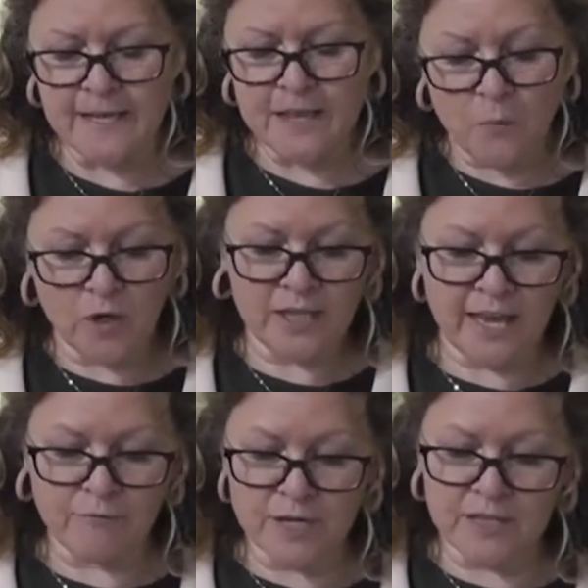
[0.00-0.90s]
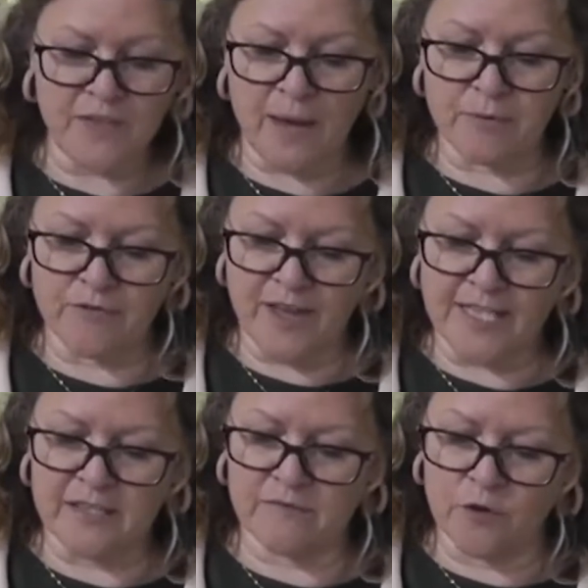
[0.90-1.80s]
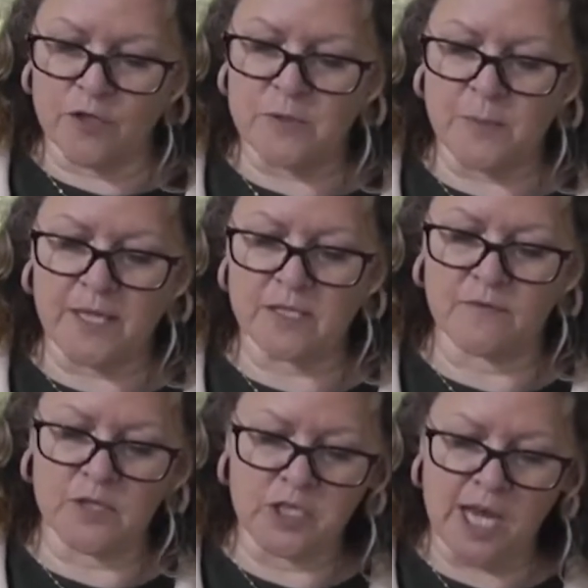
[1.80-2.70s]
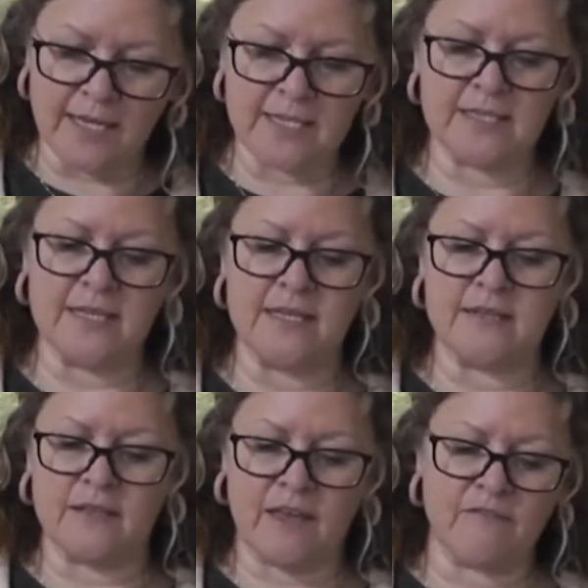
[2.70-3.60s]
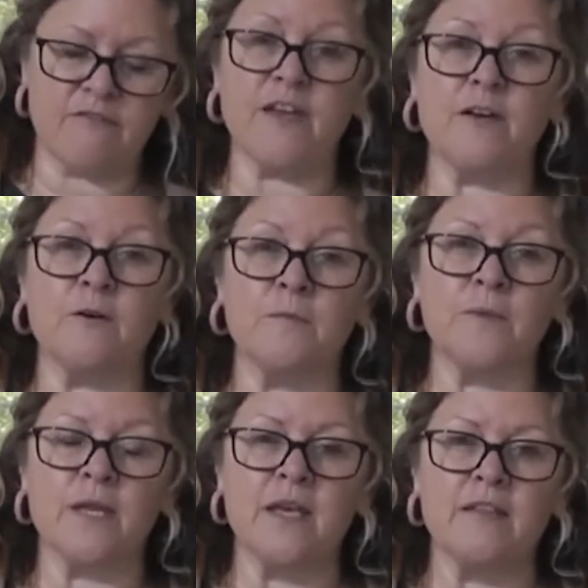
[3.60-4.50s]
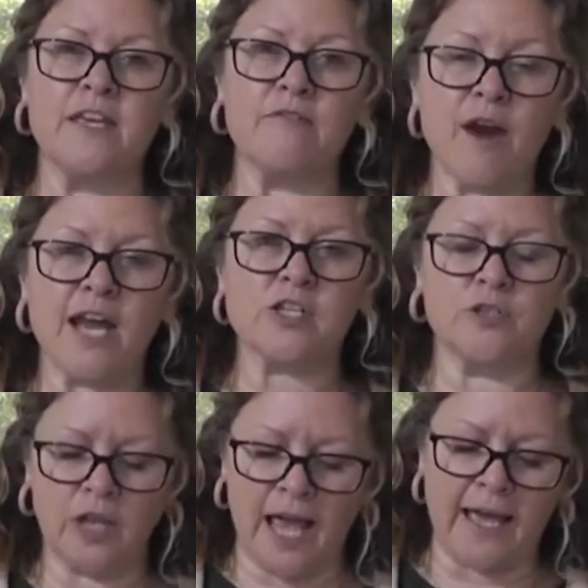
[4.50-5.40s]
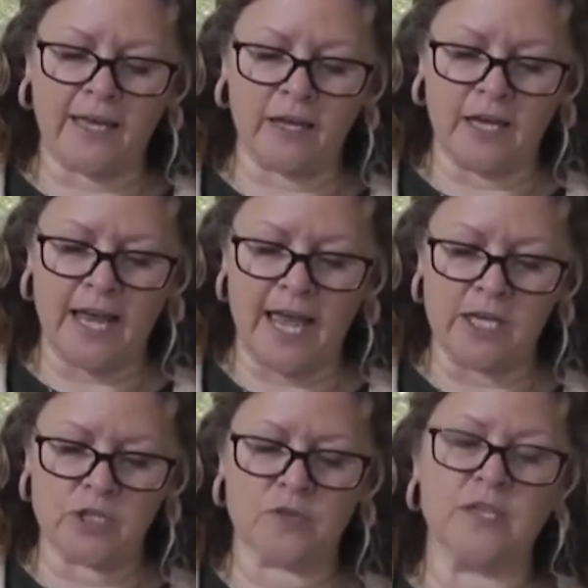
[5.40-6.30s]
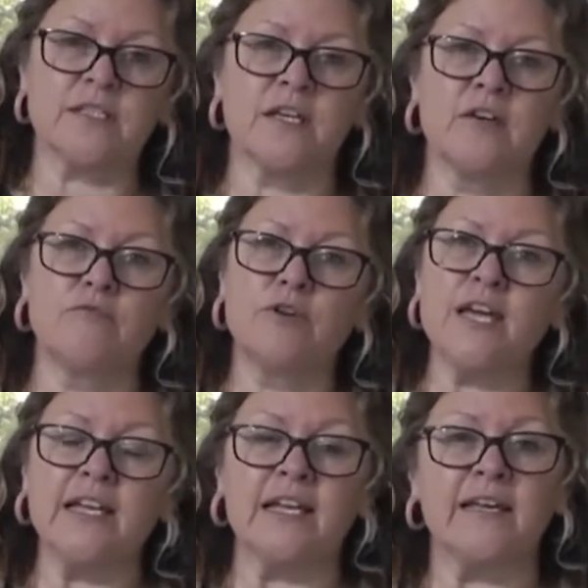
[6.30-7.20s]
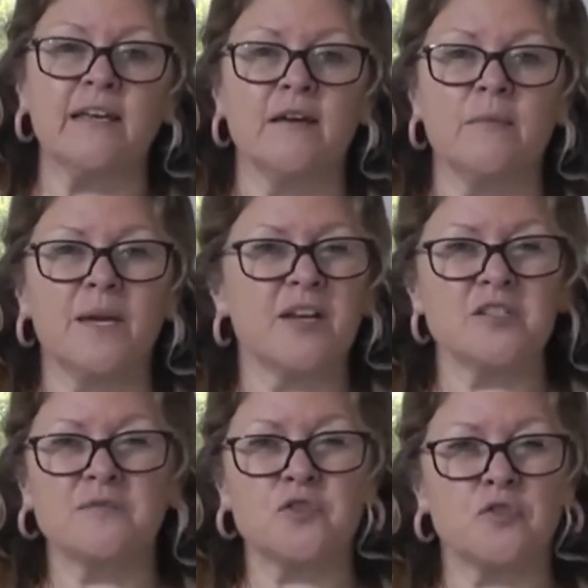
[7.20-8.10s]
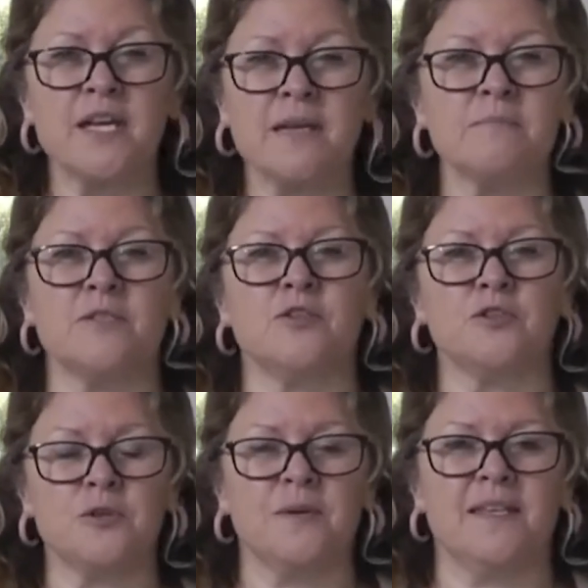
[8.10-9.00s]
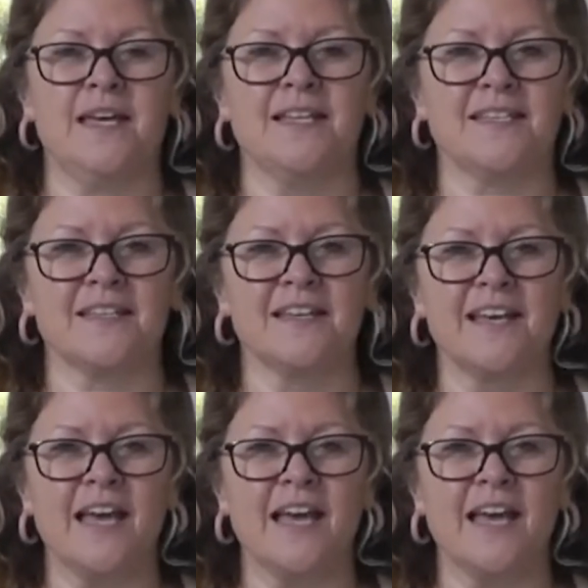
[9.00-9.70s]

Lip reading: They want to get rid of that prophetic voice because of the jealousy that they feel, the irrational anger and hatred. Really, because of dreams, you're doing this?